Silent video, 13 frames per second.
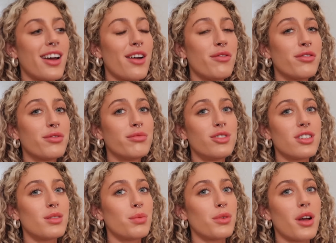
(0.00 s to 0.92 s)
I've
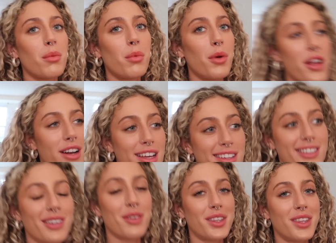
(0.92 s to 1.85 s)
just become a bit
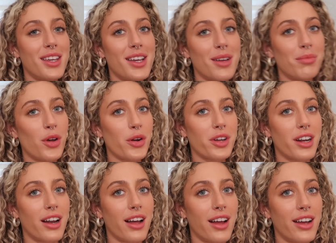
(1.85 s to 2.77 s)
lazy with it, I'm not
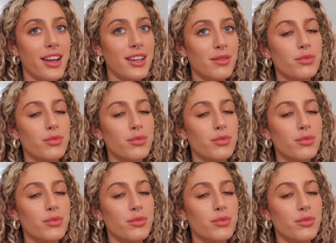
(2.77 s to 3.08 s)
gonna lie.